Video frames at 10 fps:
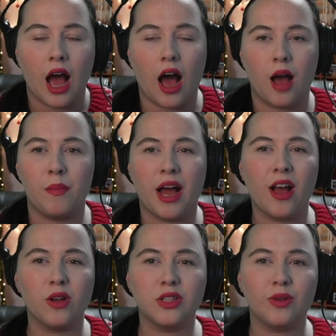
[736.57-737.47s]
Um,
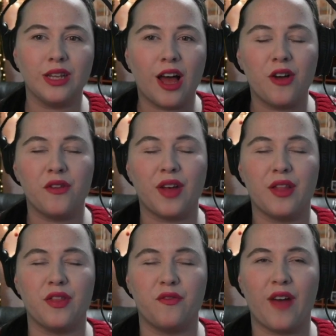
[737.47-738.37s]
I also love
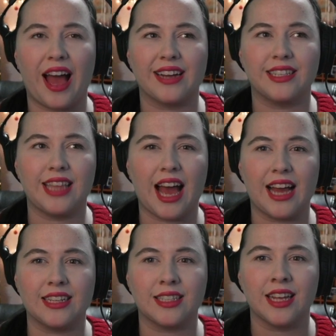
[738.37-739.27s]
the fact
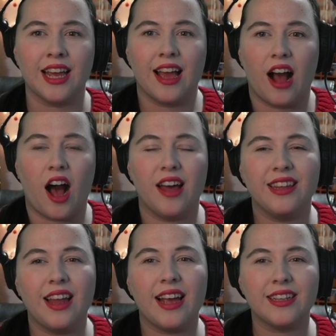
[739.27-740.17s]
that,
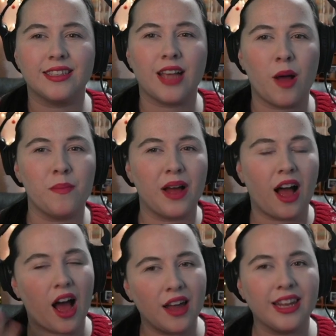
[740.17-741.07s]
unlike some,
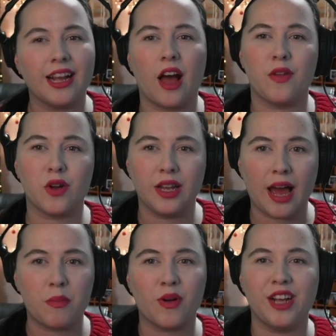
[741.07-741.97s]
uh, unlike other
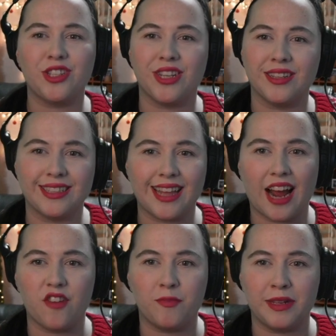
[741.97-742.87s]
collaborations that
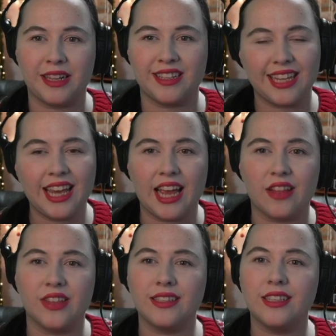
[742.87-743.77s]
I've been
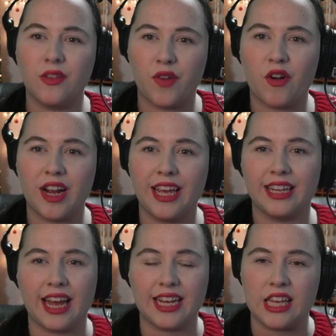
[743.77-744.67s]
seeing, this is a
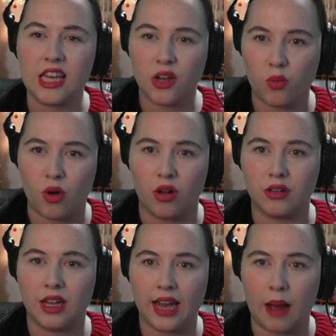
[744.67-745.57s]
very like
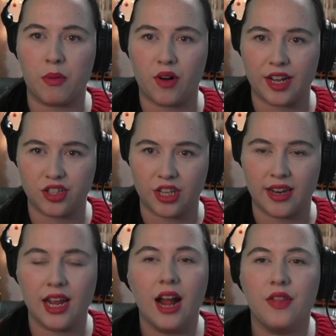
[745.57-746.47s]
equal
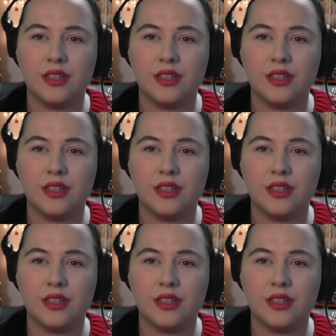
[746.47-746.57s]
collaboration.